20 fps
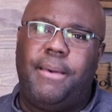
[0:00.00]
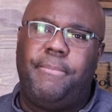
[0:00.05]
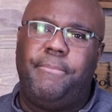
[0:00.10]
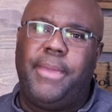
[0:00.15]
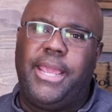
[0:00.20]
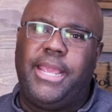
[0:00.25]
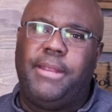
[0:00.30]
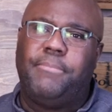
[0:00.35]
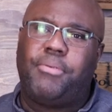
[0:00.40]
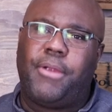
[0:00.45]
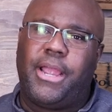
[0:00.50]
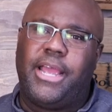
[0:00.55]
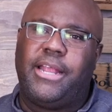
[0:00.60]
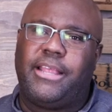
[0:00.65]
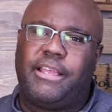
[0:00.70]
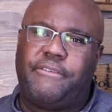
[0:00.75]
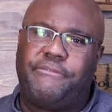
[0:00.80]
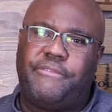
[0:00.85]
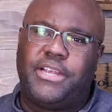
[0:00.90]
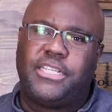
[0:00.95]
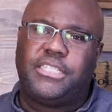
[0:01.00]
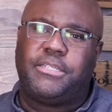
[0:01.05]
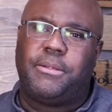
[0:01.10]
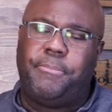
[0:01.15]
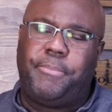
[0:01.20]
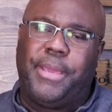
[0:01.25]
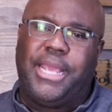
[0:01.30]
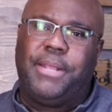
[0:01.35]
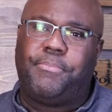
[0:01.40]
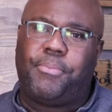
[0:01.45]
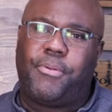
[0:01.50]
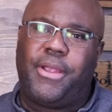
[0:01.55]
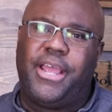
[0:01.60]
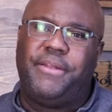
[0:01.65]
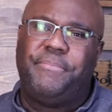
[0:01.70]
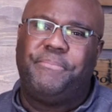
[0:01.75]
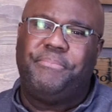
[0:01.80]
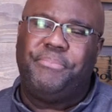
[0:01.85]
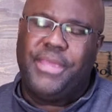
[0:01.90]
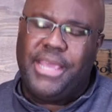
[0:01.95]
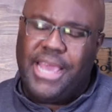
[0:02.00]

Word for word: made bread, like fresh baked bread?